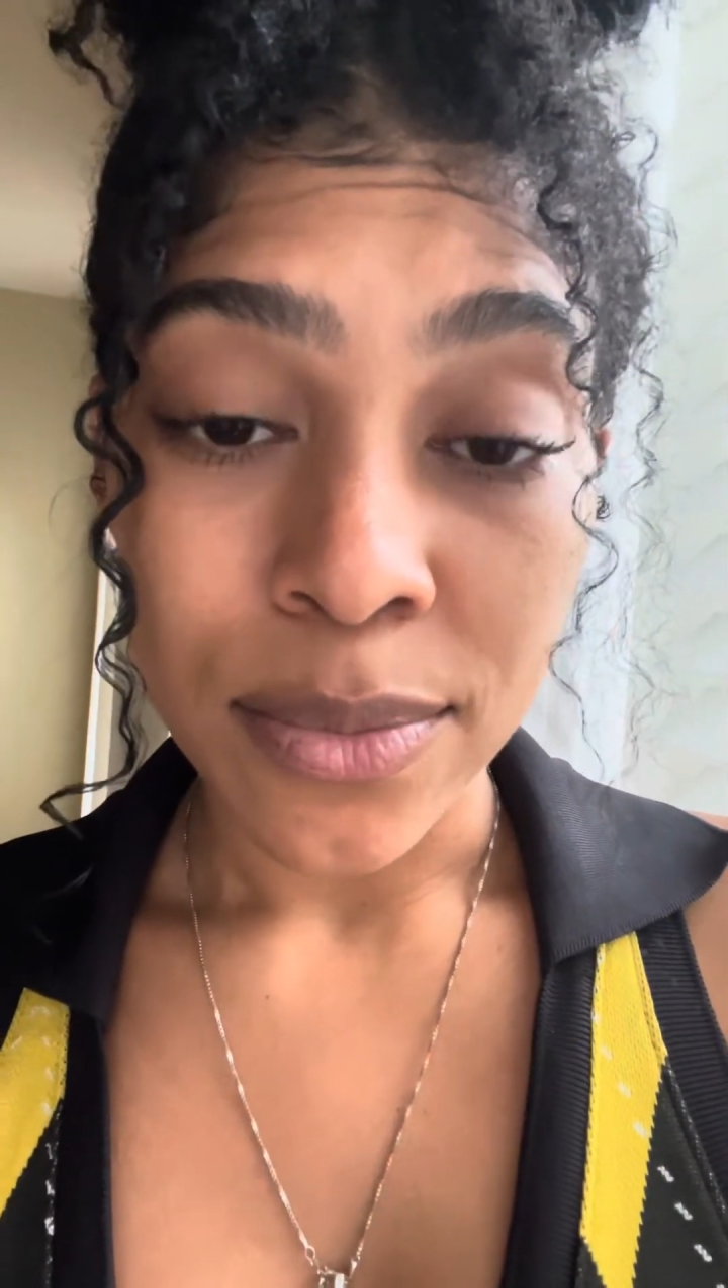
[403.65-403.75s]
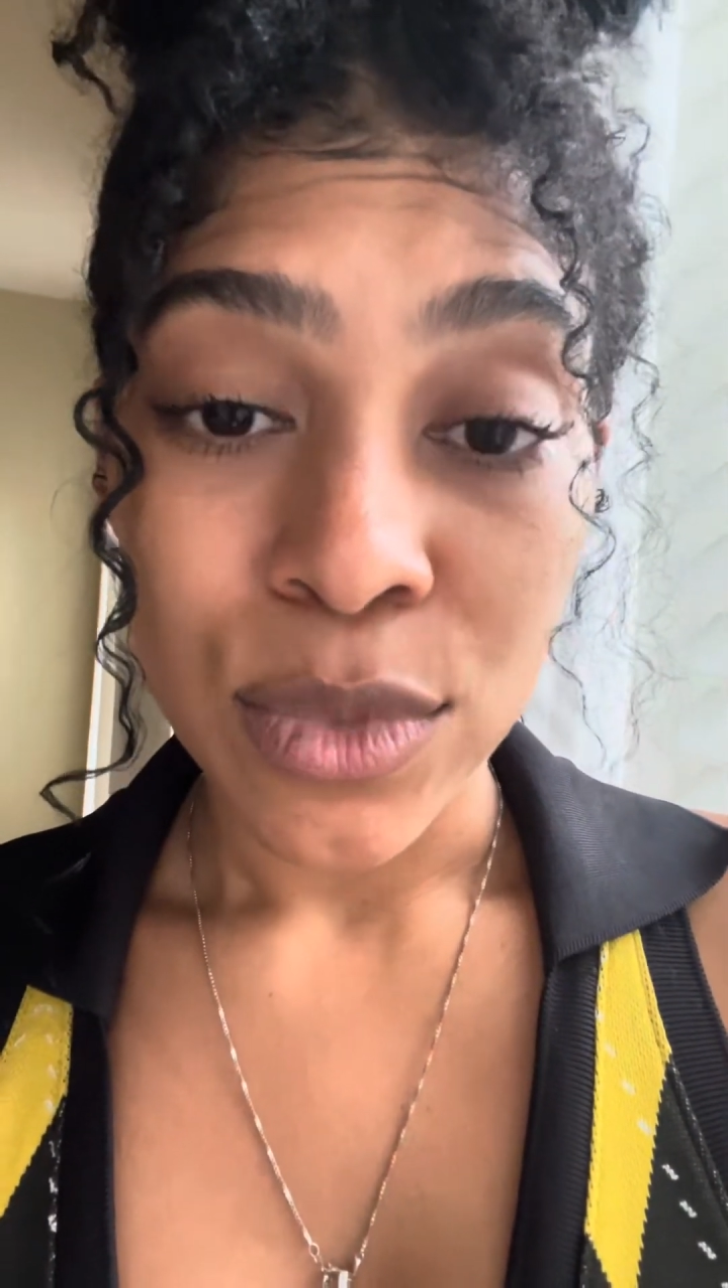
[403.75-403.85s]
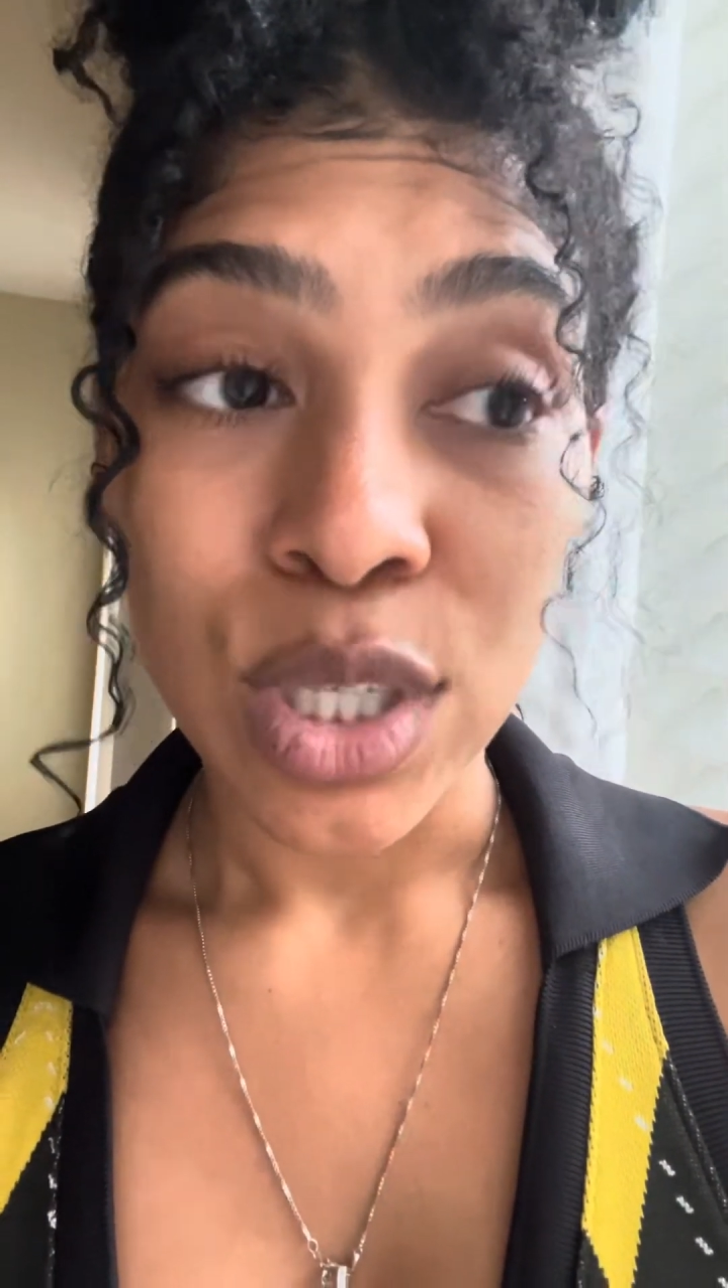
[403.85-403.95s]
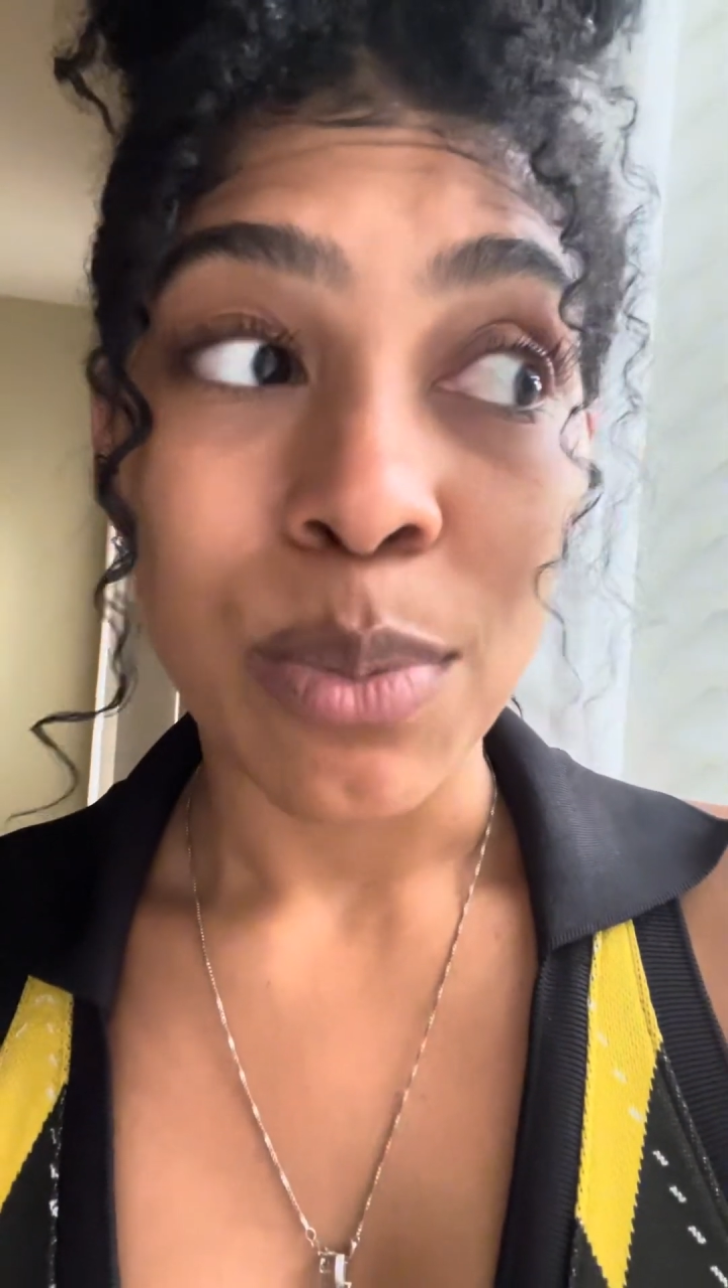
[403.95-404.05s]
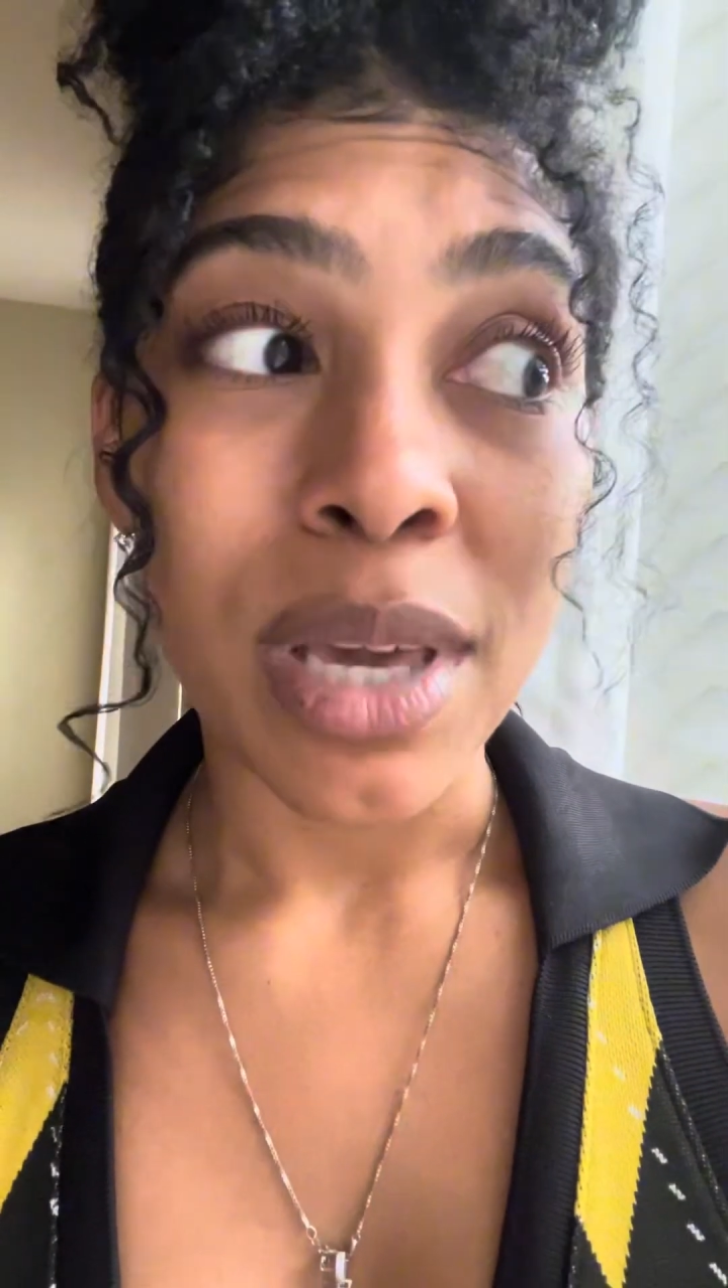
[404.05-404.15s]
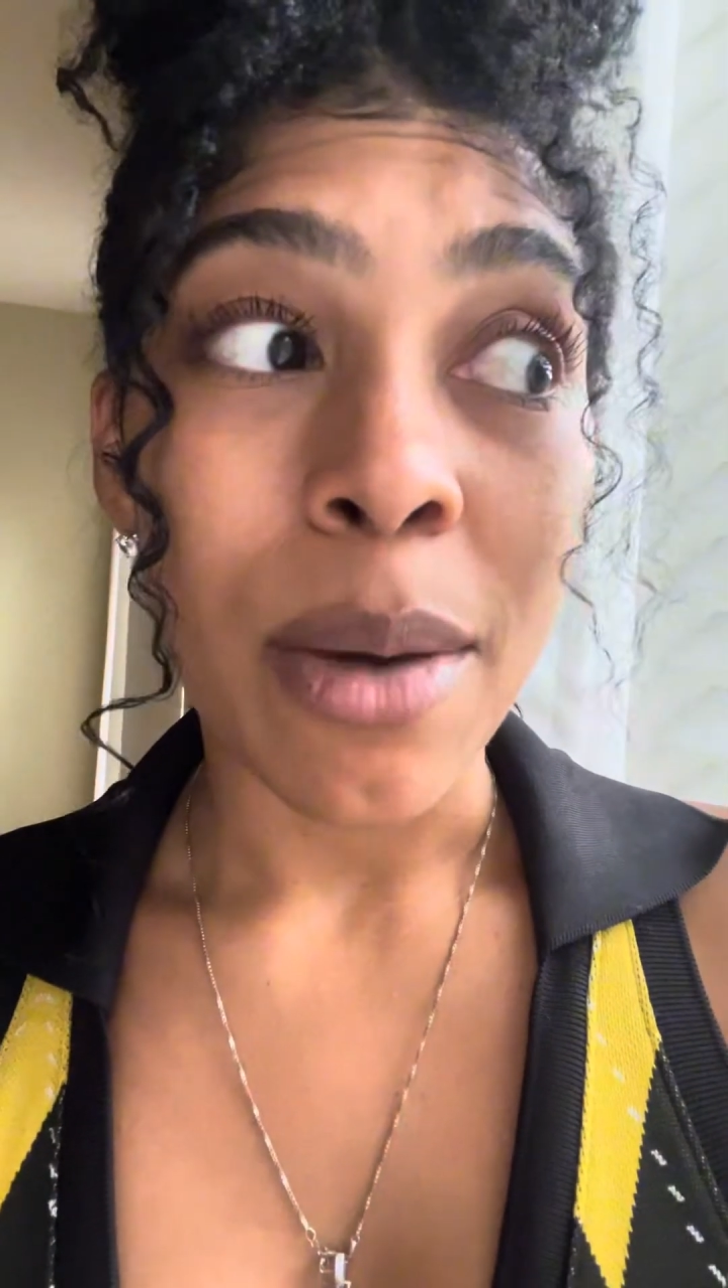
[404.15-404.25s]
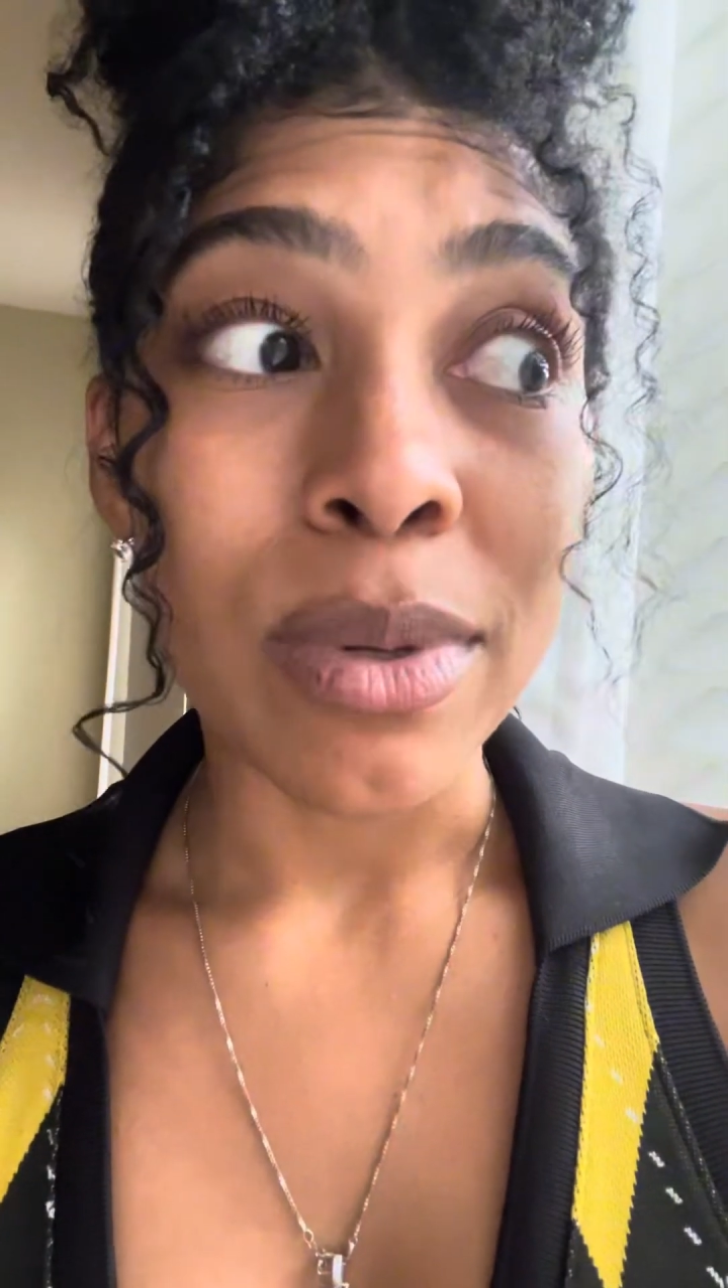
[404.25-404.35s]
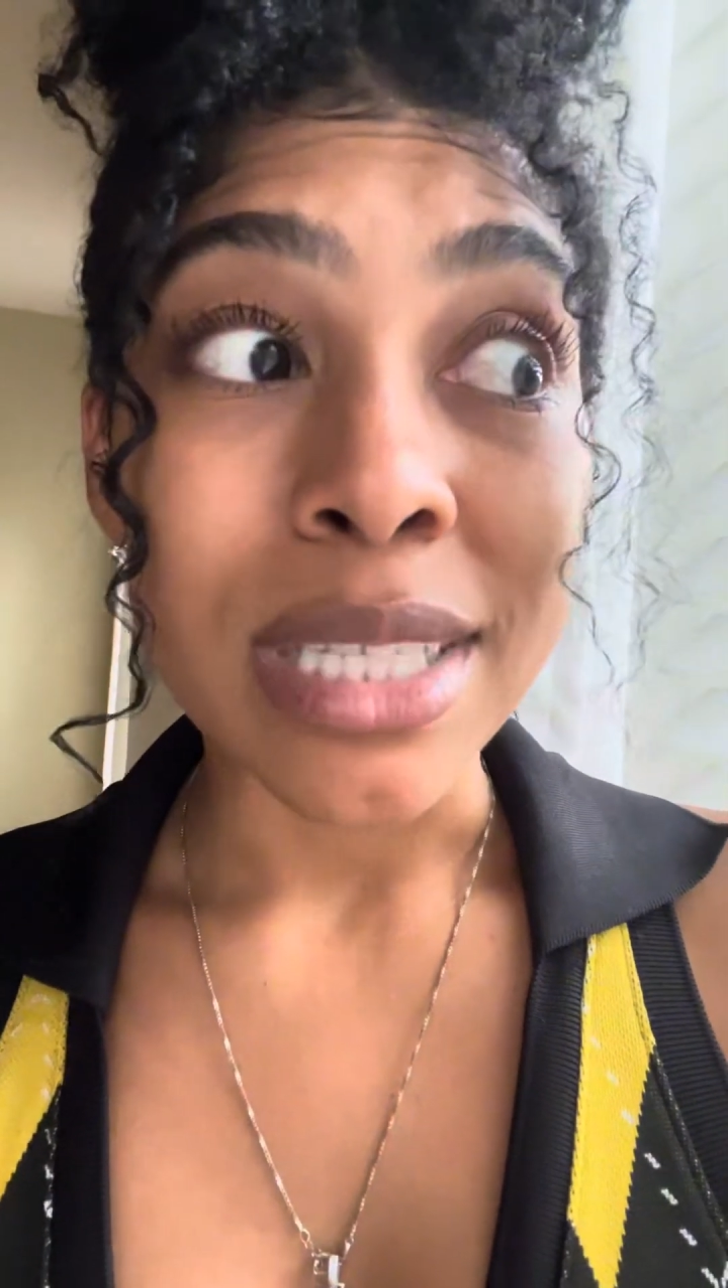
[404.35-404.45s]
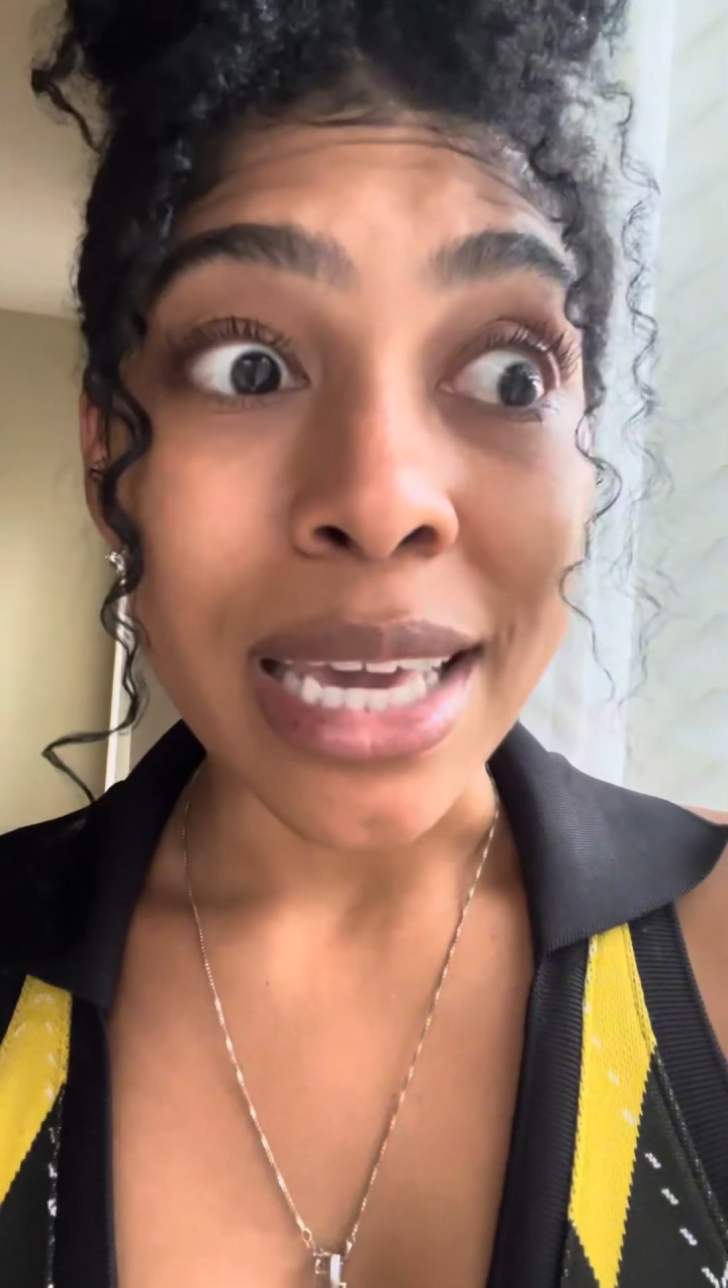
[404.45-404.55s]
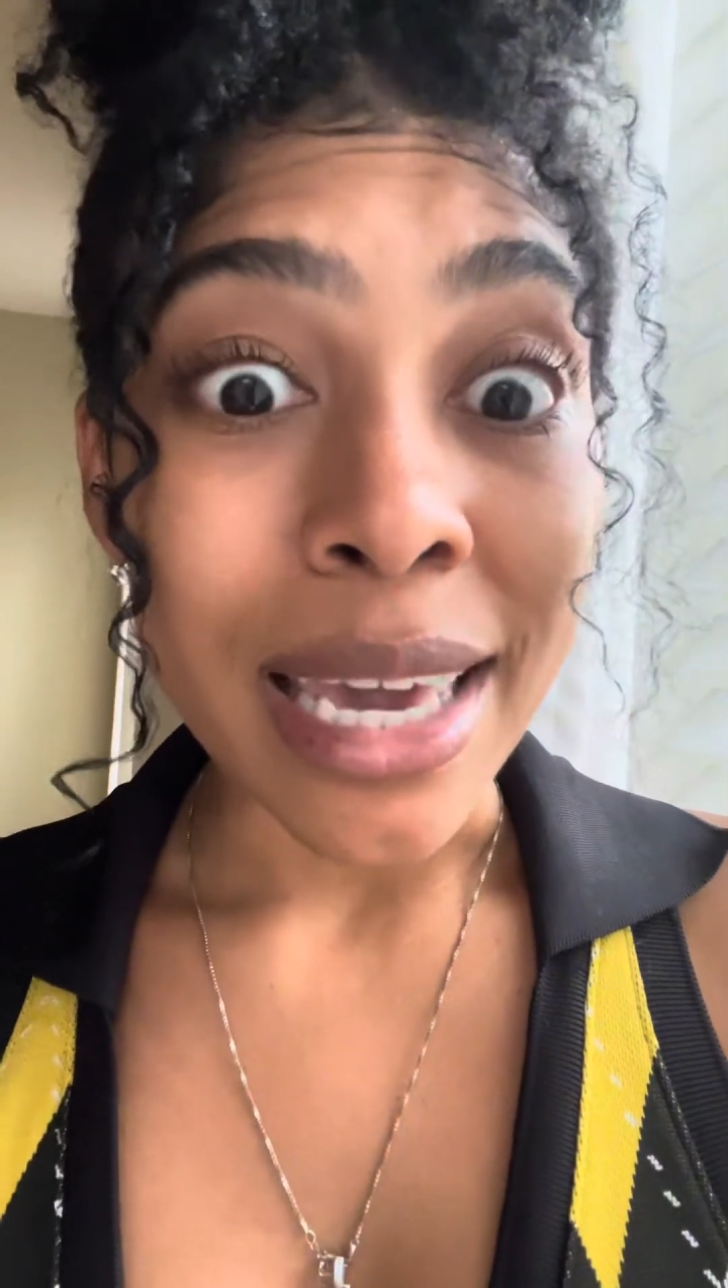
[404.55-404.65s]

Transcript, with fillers: to be able to